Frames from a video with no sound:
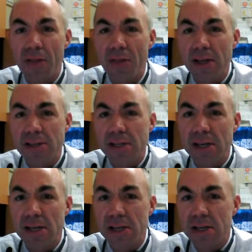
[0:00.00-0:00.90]
this
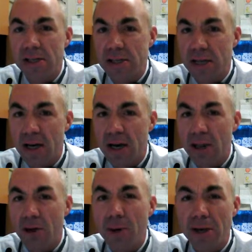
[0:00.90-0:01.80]
is a
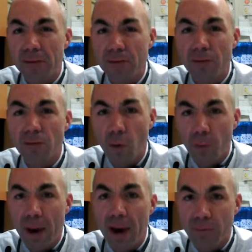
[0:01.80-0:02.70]
little bit different
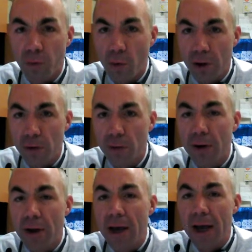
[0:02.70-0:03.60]
format for
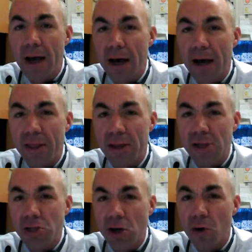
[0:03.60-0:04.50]
you.
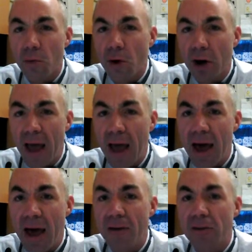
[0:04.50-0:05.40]
This year, we're going to
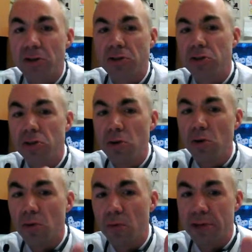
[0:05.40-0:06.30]
have
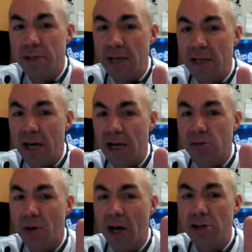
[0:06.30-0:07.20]
two state tests.
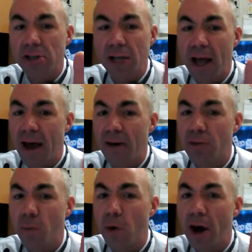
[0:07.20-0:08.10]
We're not just going to have
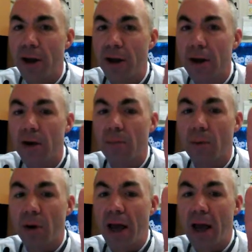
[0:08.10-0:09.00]
the one, but
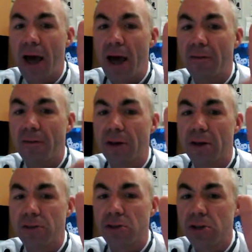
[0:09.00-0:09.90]
we're going to have
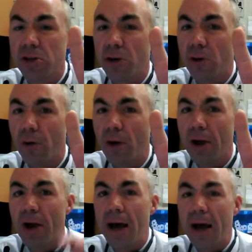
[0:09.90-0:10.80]
two.
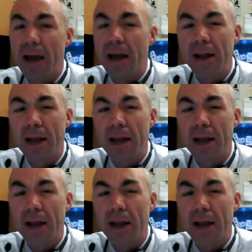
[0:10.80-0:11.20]
And